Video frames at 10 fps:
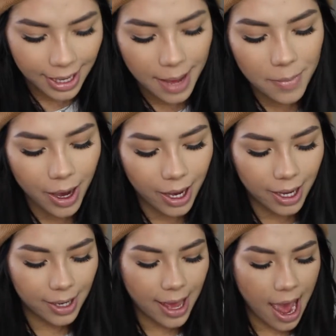Come on,
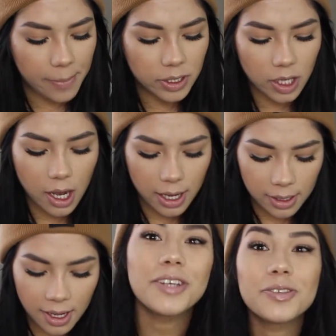
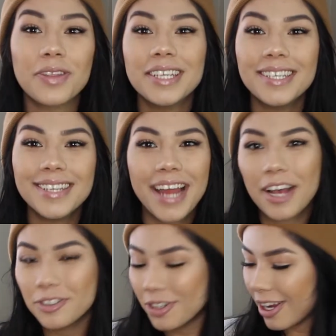Amazon. So this is an
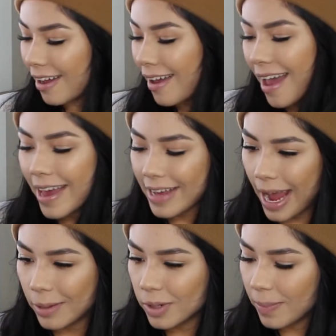extra
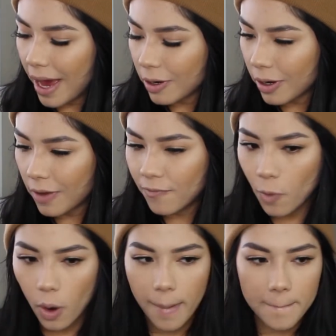camera battery
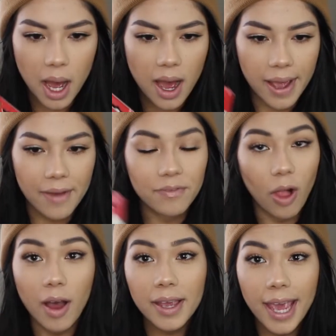for my
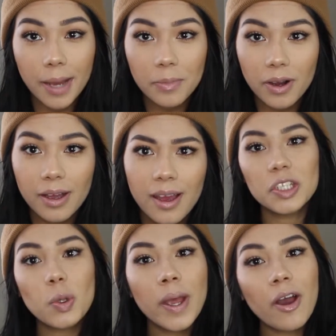vlog camera.
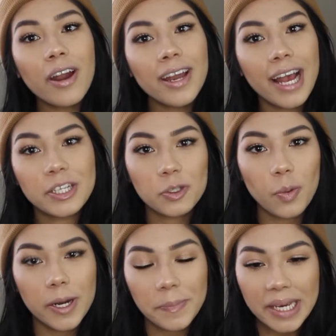So I got an extra
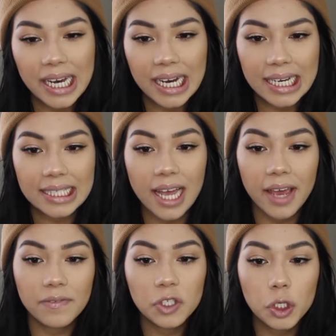one because I
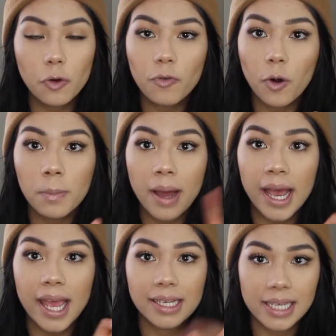have 2 for
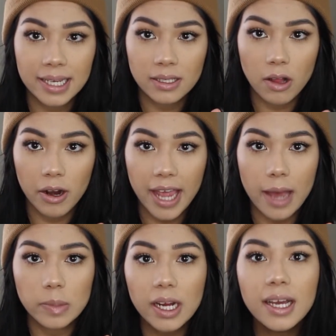my DSLR
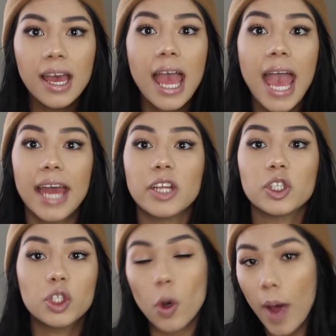camera and it's
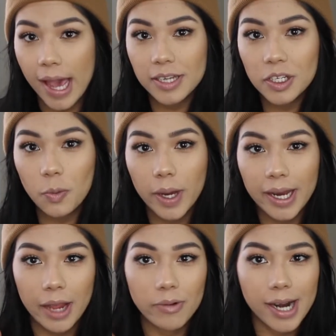so handy when
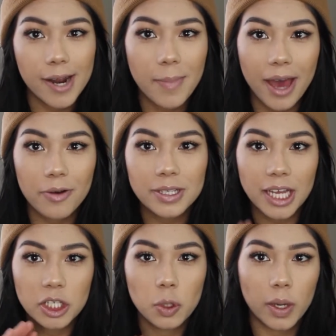I run out of batteries,
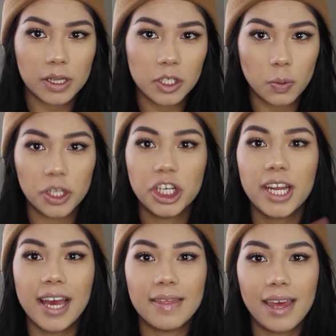I just quickly switch
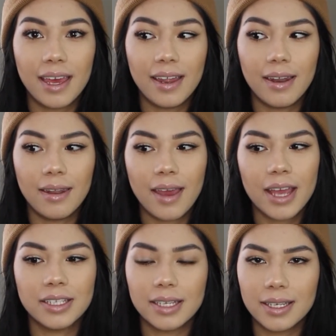it and then
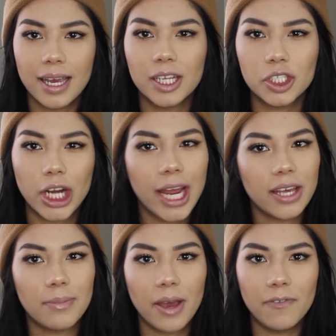it doesn't hinder
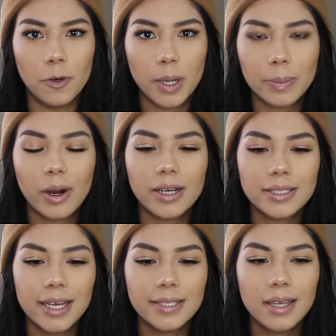any of my filming
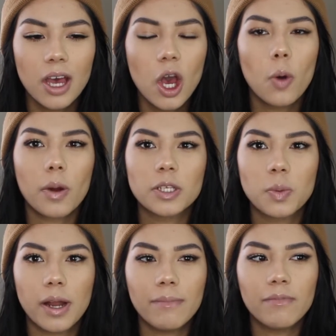process. Whereas
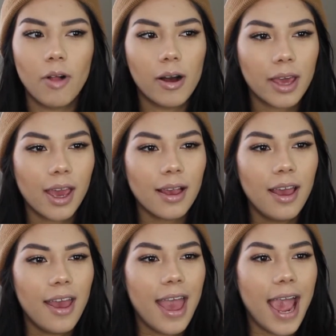when I'm
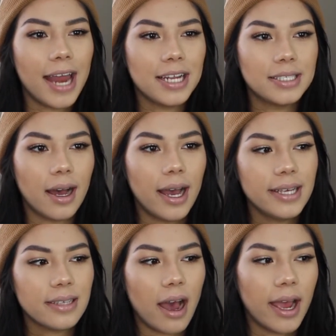vlogging and it
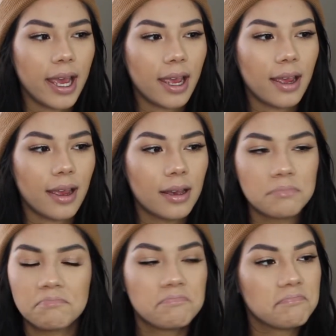dies, I
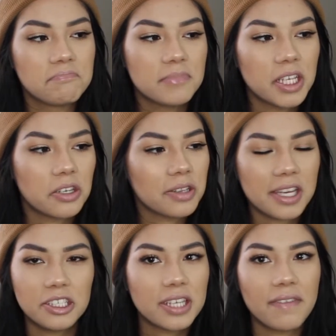
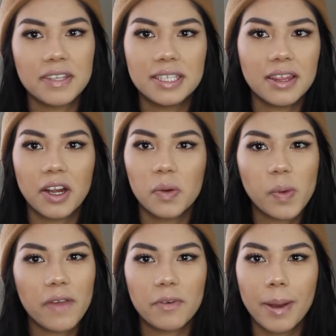literally just have to sit there and
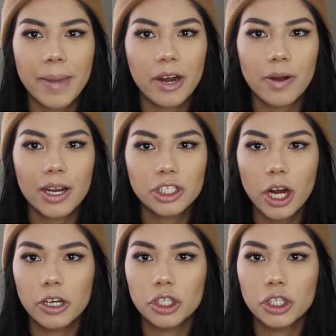wait for my battery to charge.